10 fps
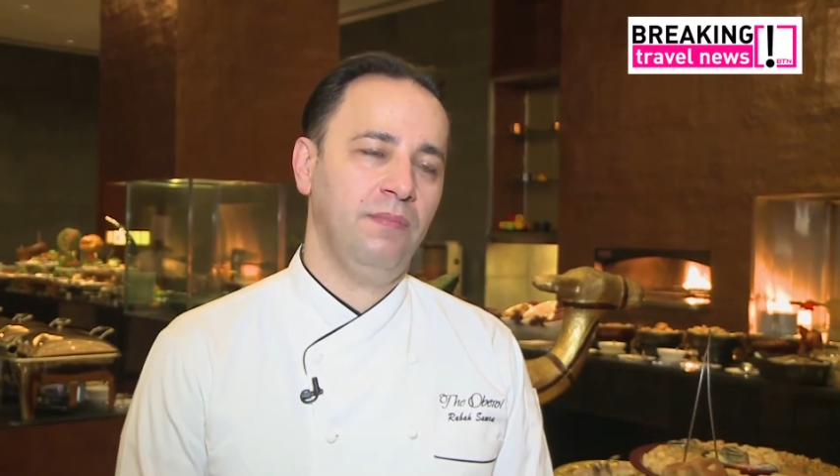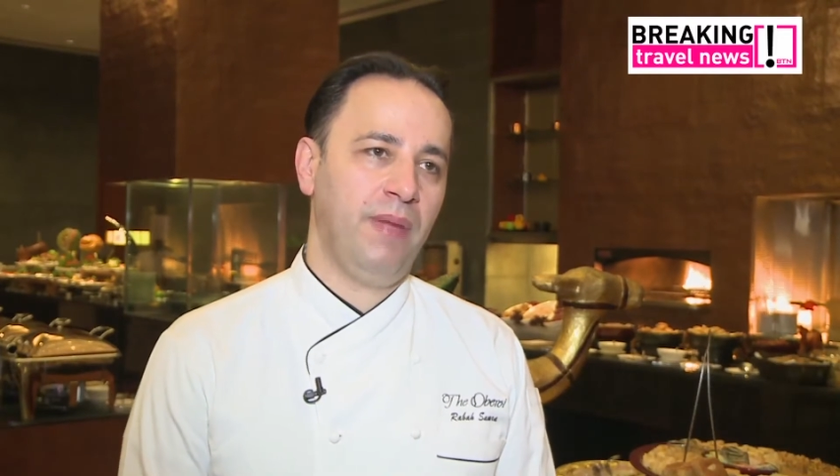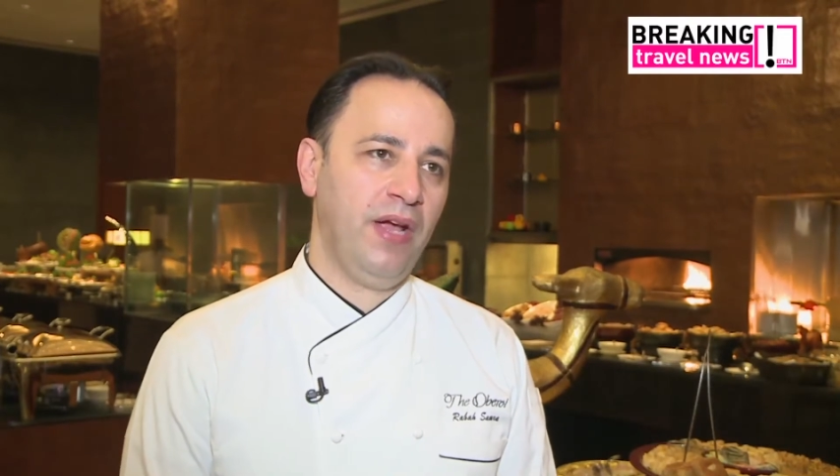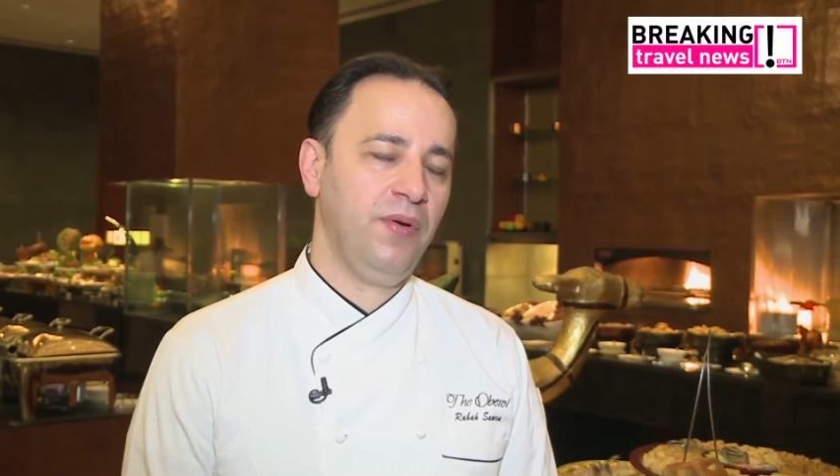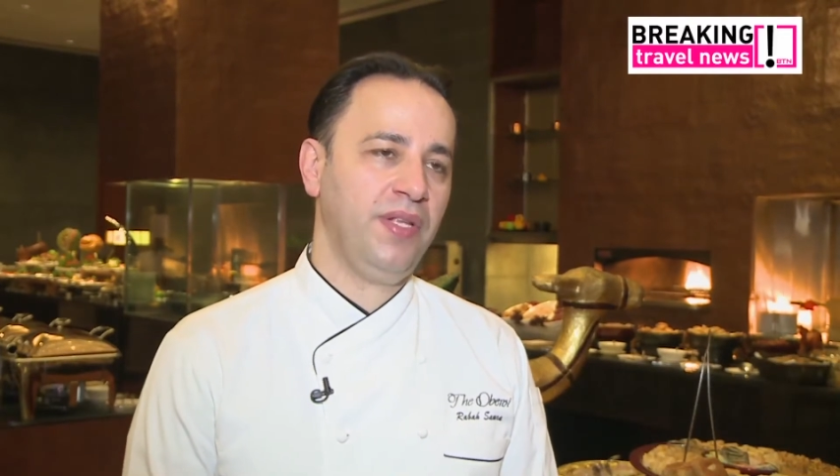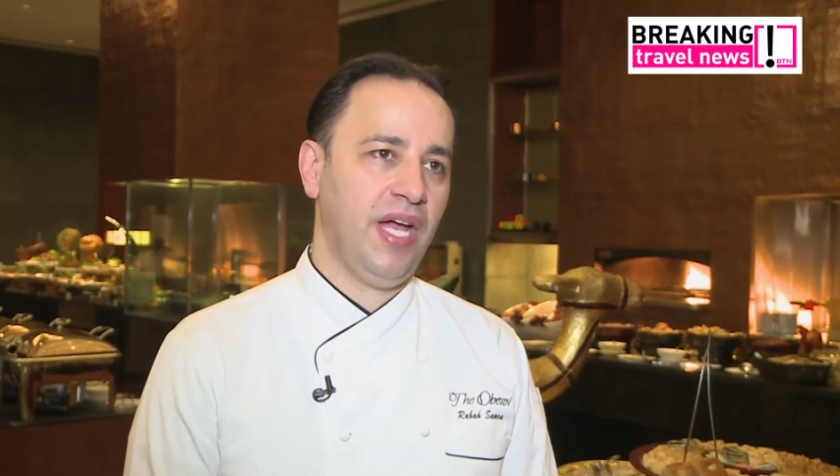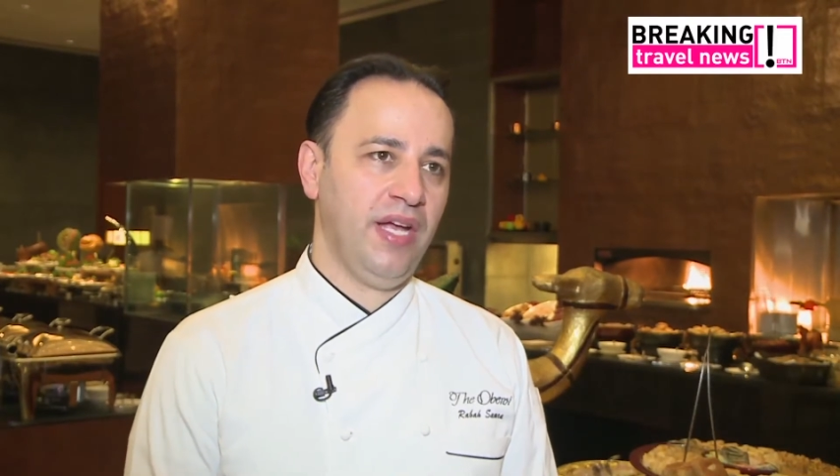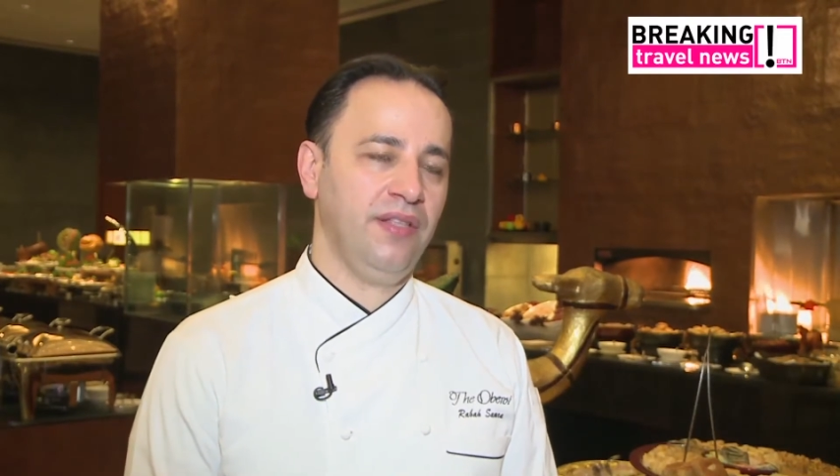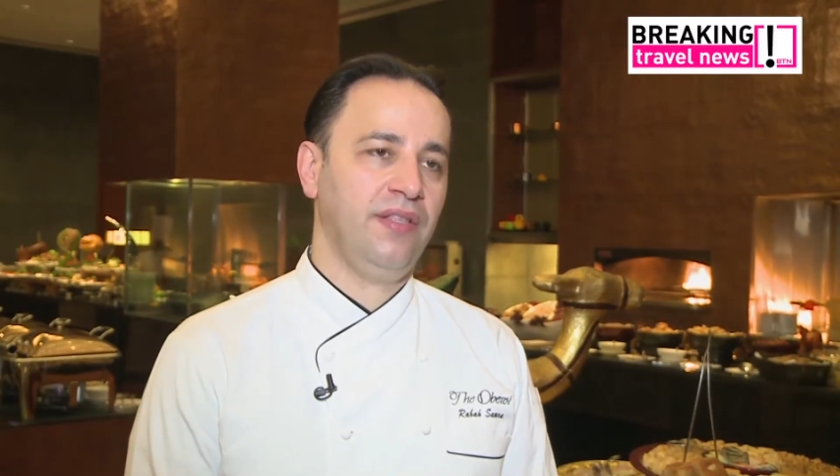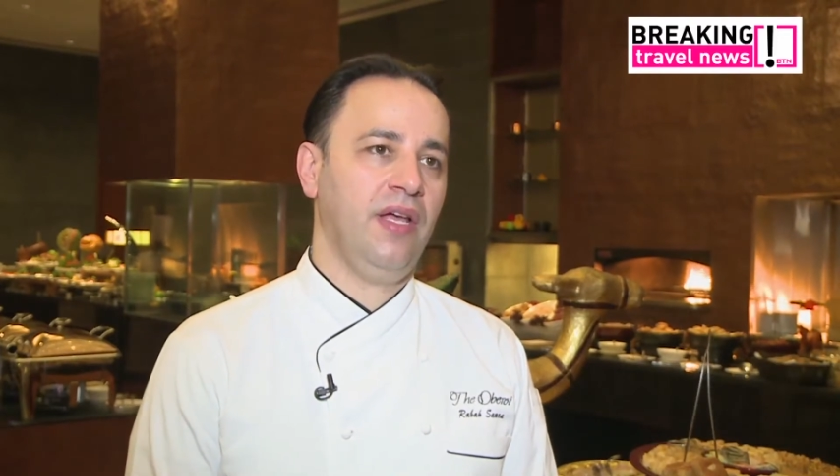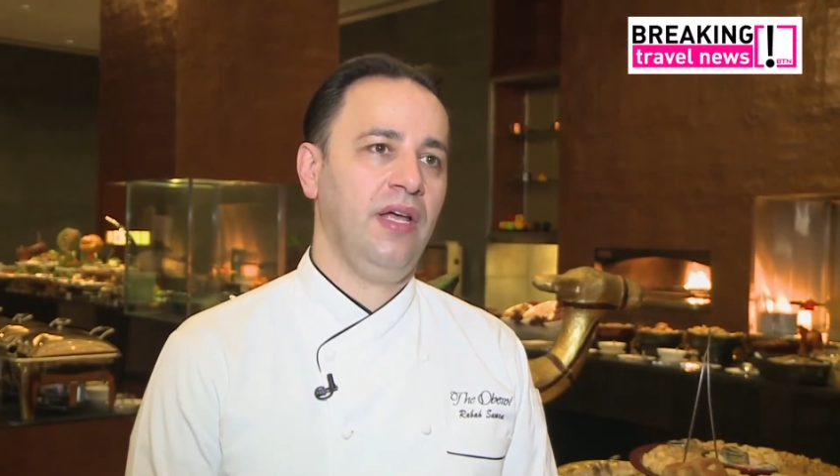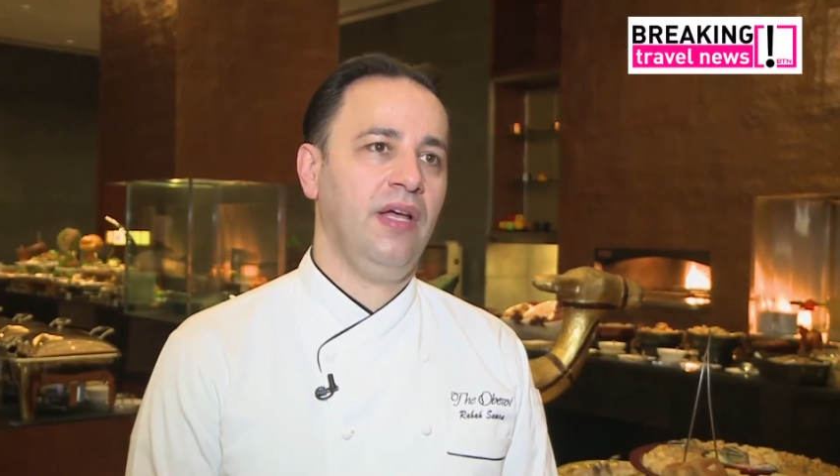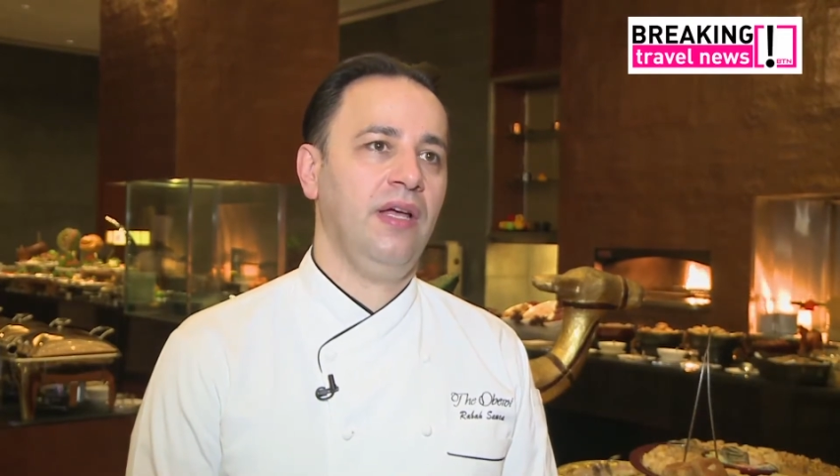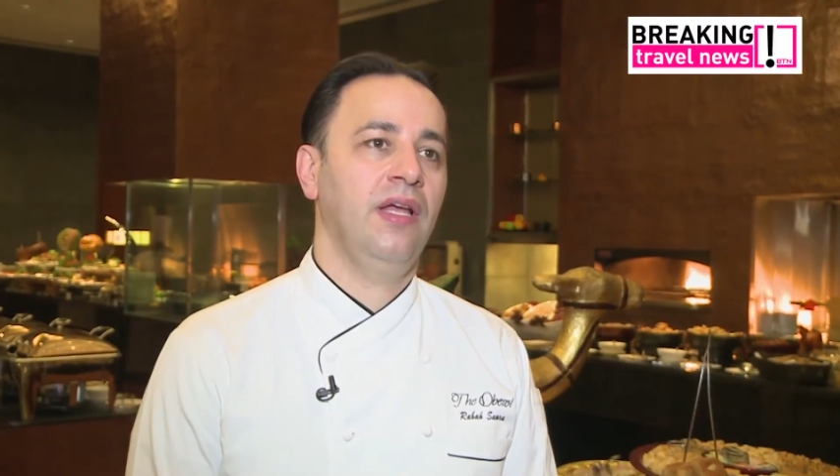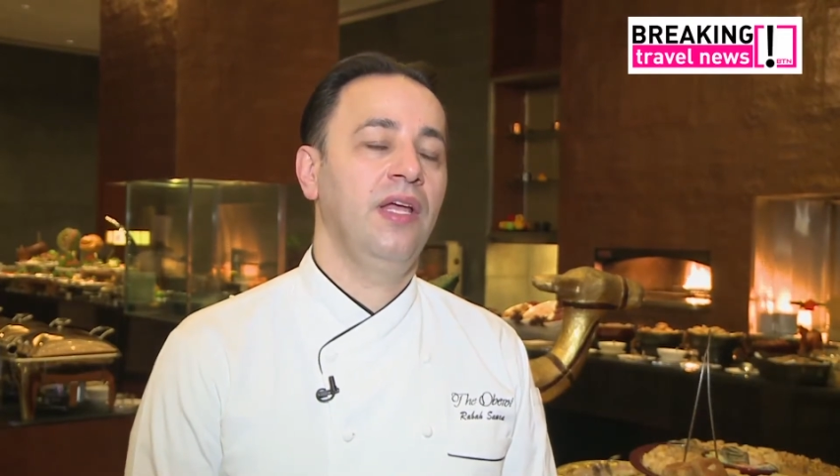banquet and
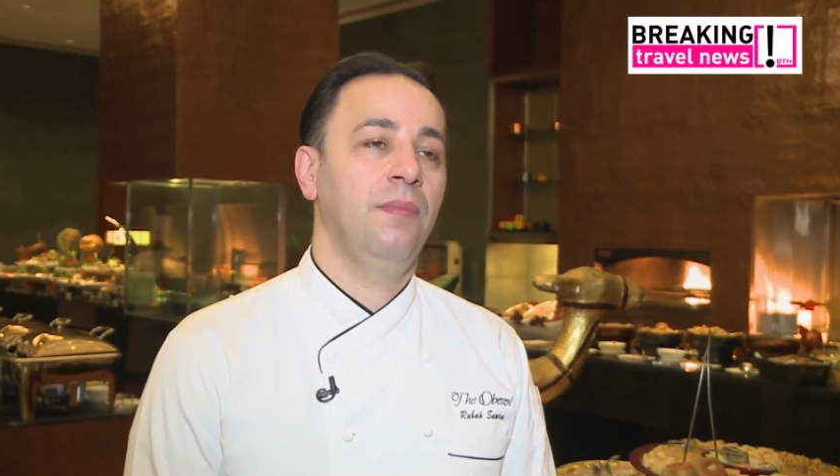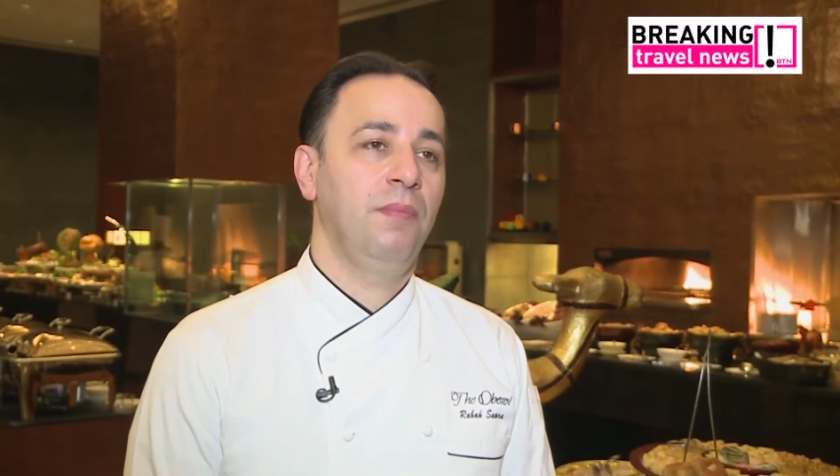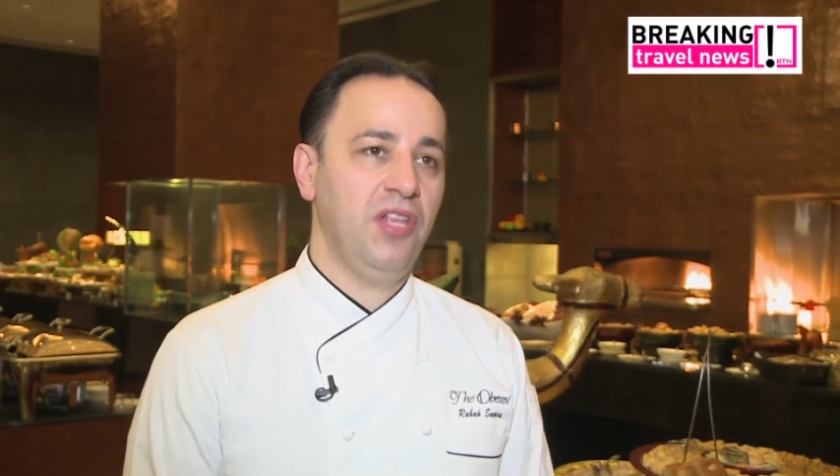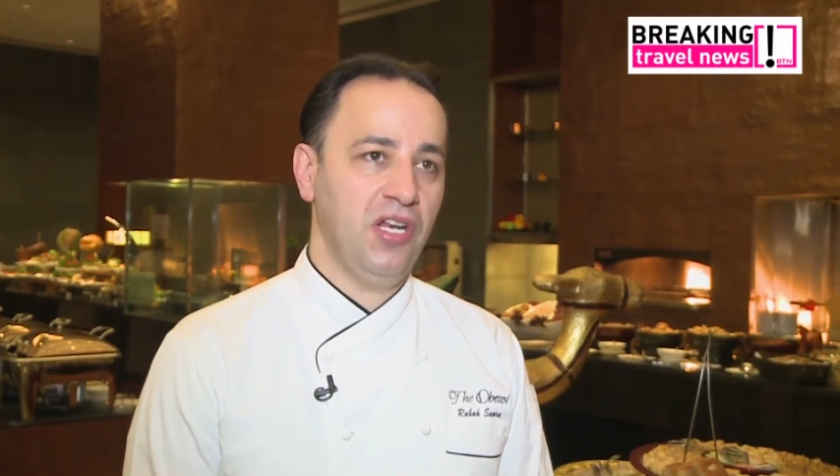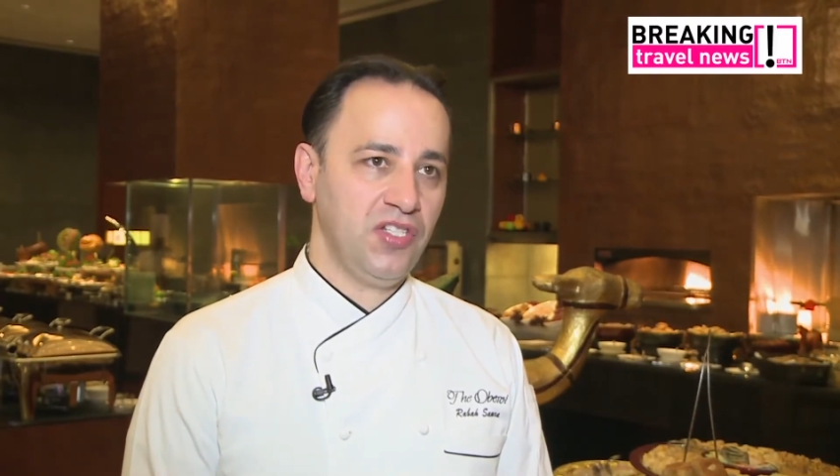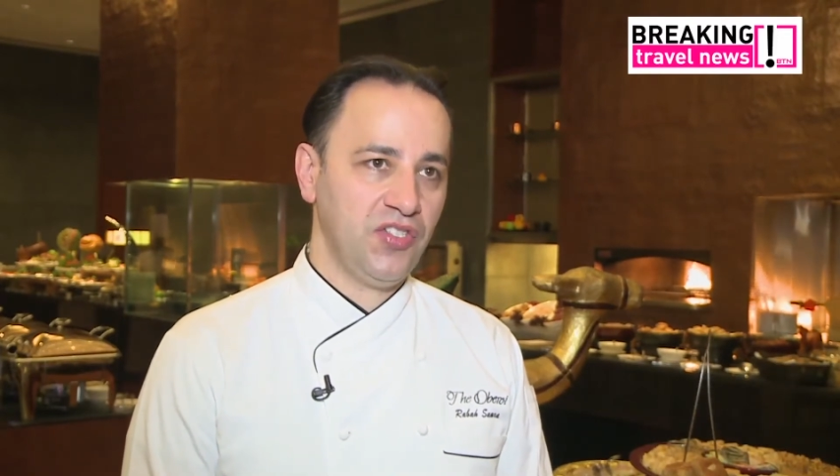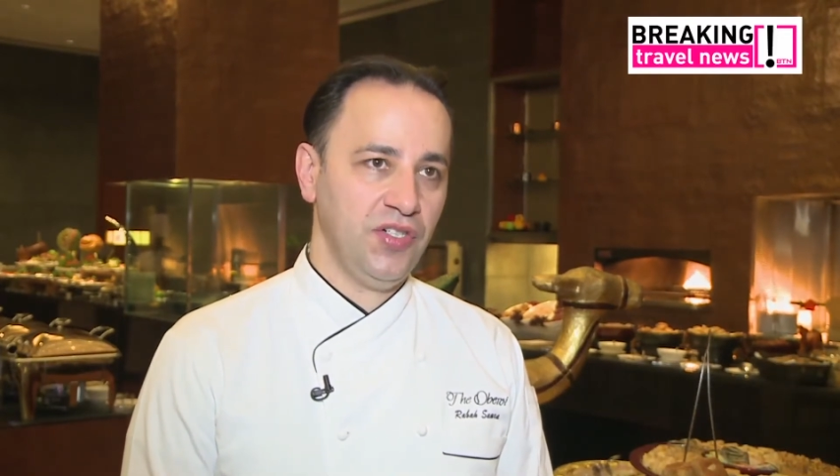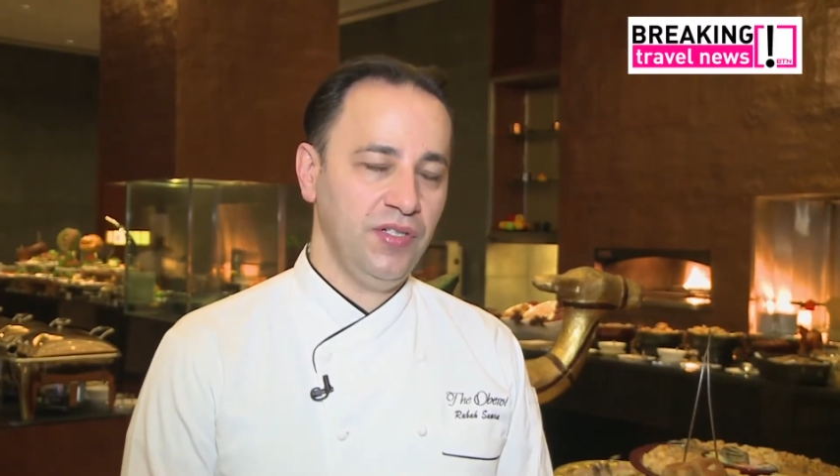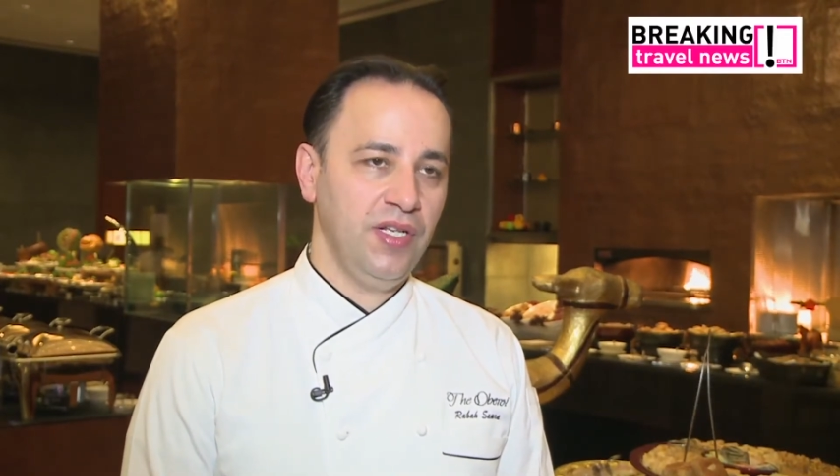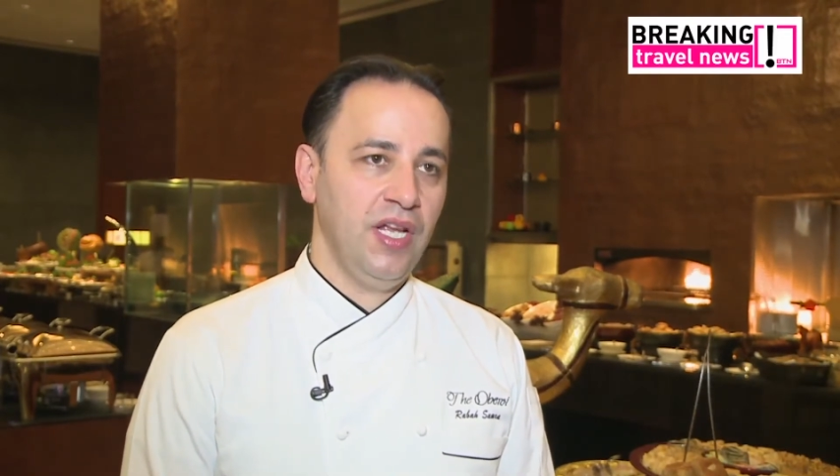Middle Eastern.